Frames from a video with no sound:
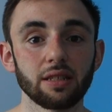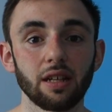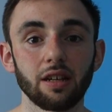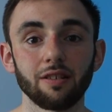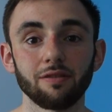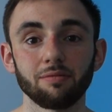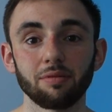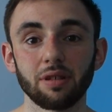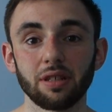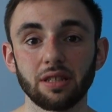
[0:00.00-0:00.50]

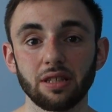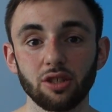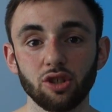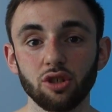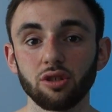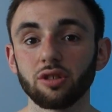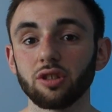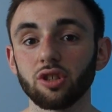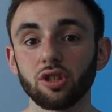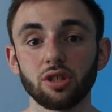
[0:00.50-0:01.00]
stuff, because it's
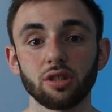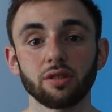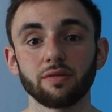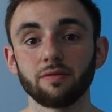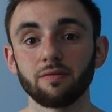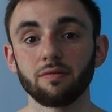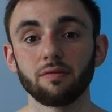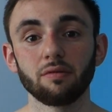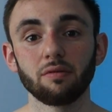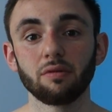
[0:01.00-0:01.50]
usually just,
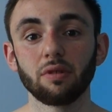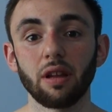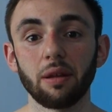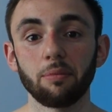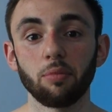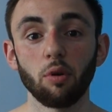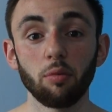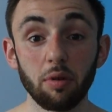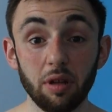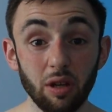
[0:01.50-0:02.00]

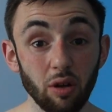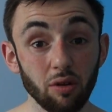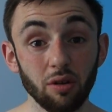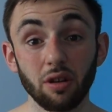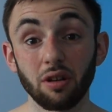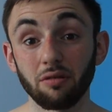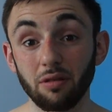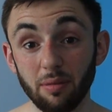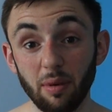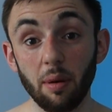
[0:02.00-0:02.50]
they're probably not
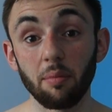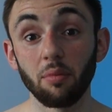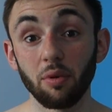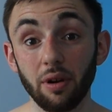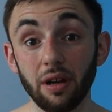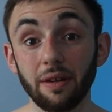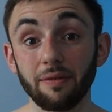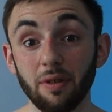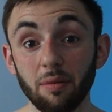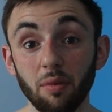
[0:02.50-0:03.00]
going to
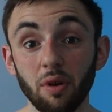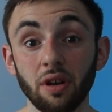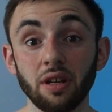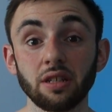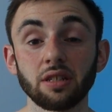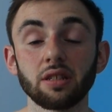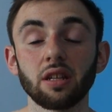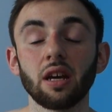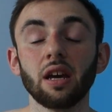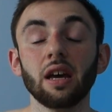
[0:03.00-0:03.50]
remember it, if I'm
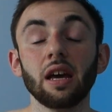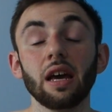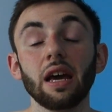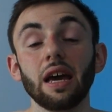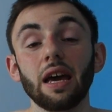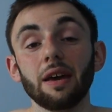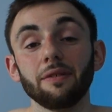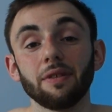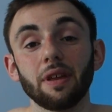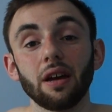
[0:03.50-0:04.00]
honest.
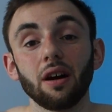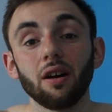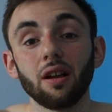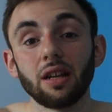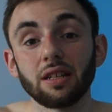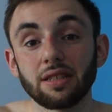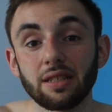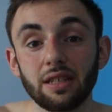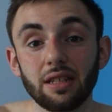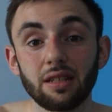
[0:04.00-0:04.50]
If they are
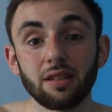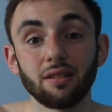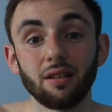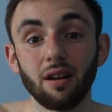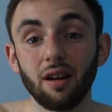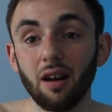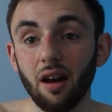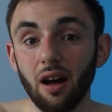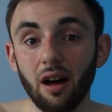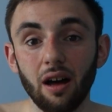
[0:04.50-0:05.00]
listening,
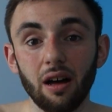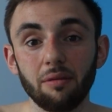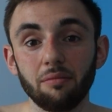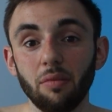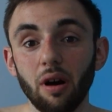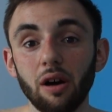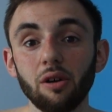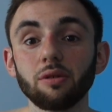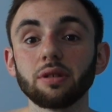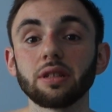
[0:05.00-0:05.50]
I
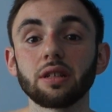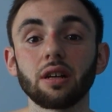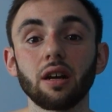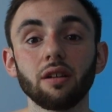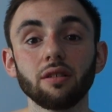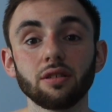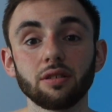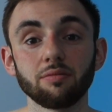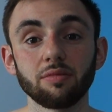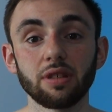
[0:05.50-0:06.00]
always
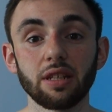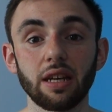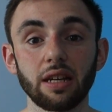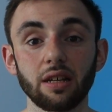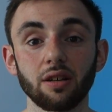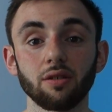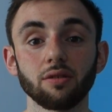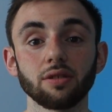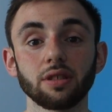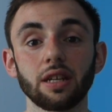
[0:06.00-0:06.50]
encourage them to get
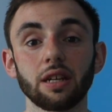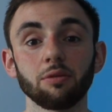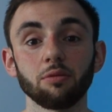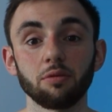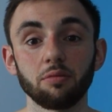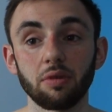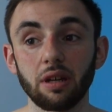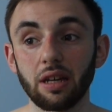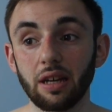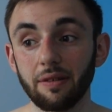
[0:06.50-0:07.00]
in contact
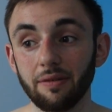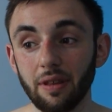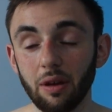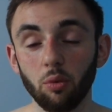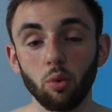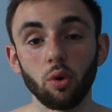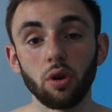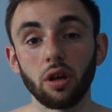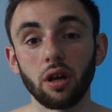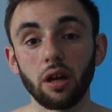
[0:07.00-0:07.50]
with me if they
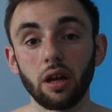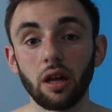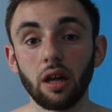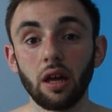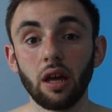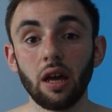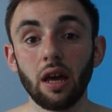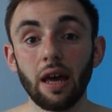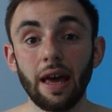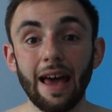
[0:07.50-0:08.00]
want to
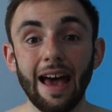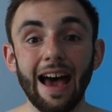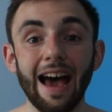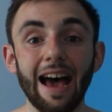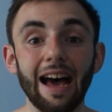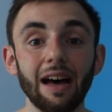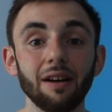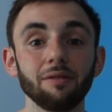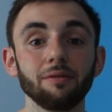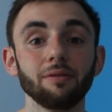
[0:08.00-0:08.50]

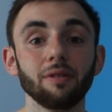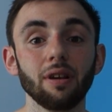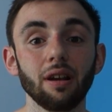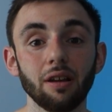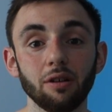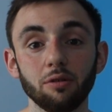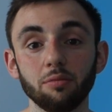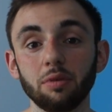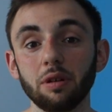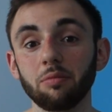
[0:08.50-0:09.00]
have a
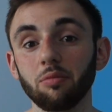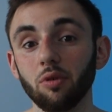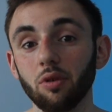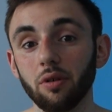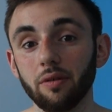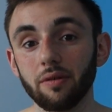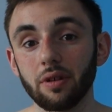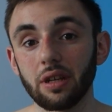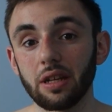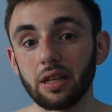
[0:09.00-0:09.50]
little bit
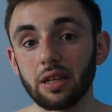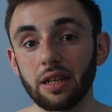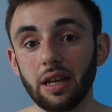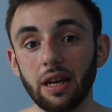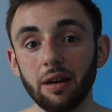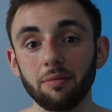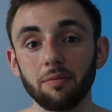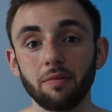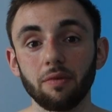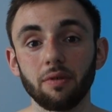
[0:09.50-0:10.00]
more of an
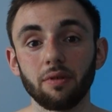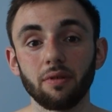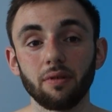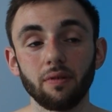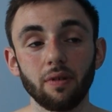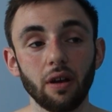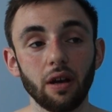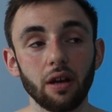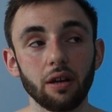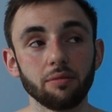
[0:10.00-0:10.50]
in-depth
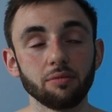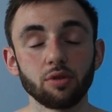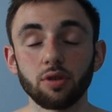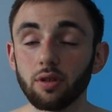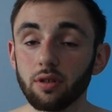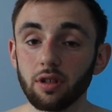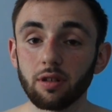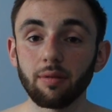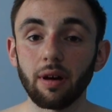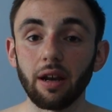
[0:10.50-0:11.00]

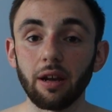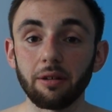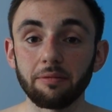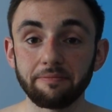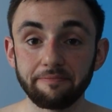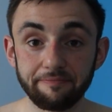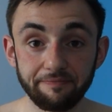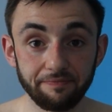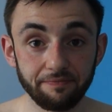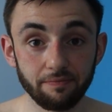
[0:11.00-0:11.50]
talk about it.
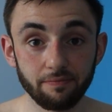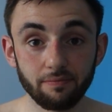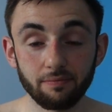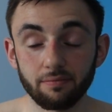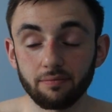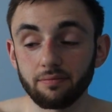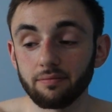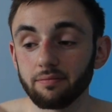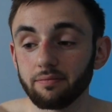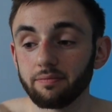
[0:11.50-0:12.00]

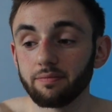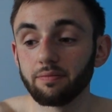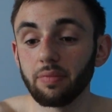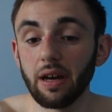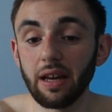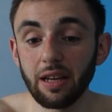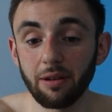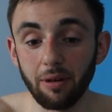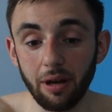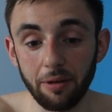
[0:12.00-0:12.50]

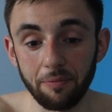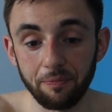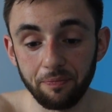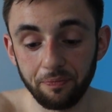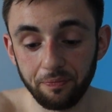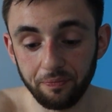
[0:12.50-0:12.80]
But anyway,